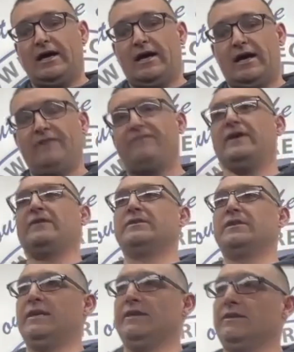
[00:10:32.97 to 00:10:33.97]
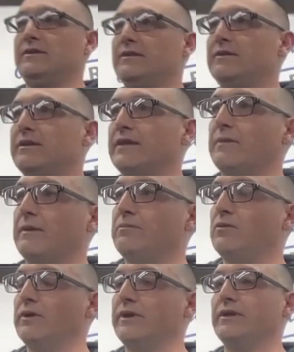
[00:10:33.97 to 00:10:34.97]
I failed again. That's my
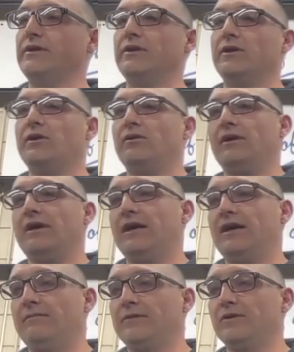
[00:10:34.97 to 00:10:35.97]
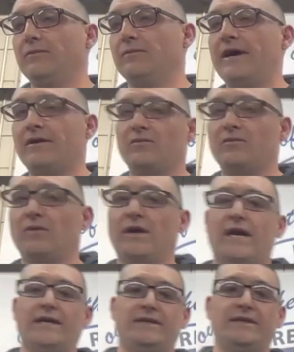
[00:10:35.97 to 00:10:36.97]
point. You know, no matter what
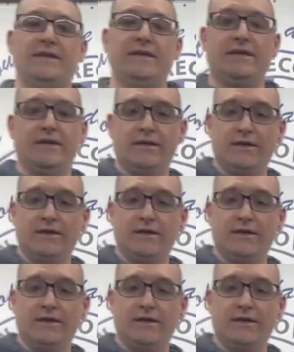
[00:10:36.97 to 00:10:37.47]
I did